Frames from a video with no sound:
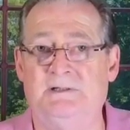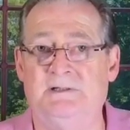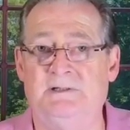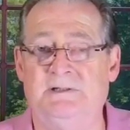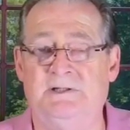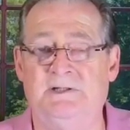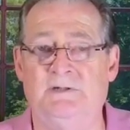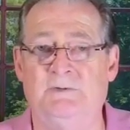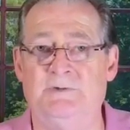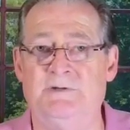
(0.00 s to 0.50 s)

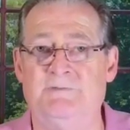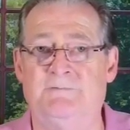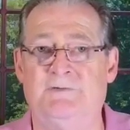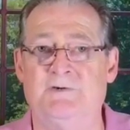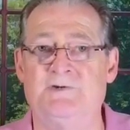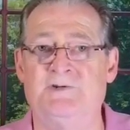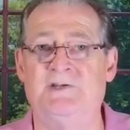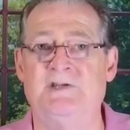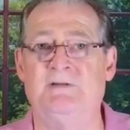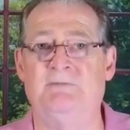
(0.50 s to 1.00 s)
You know, when you
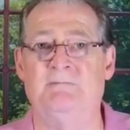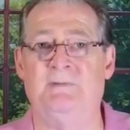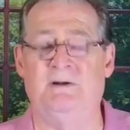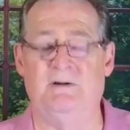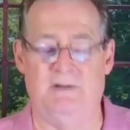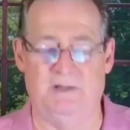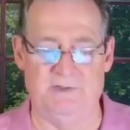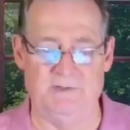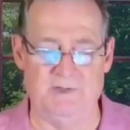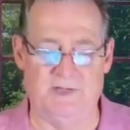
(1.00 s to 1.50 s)
first get
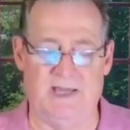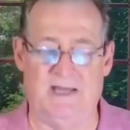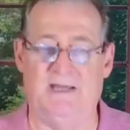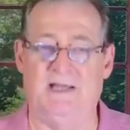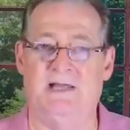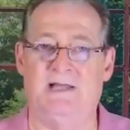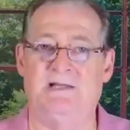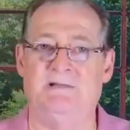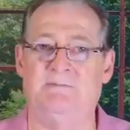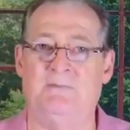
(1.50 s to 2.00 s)
married, you got a
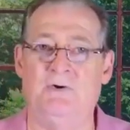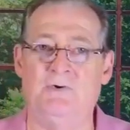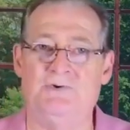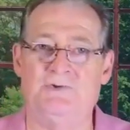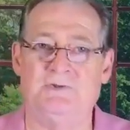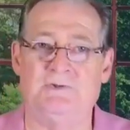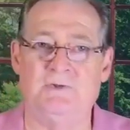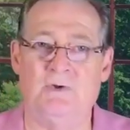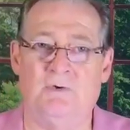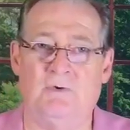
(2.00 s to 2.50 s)
lot of
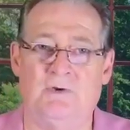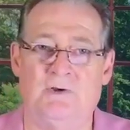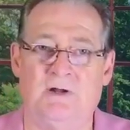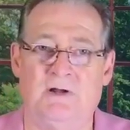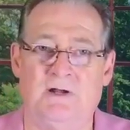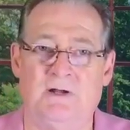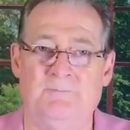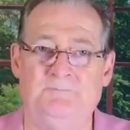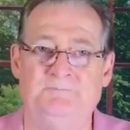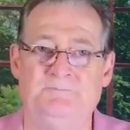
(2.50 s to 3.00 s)
emotion going
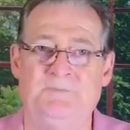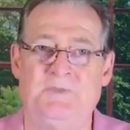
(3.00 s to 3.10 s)
on.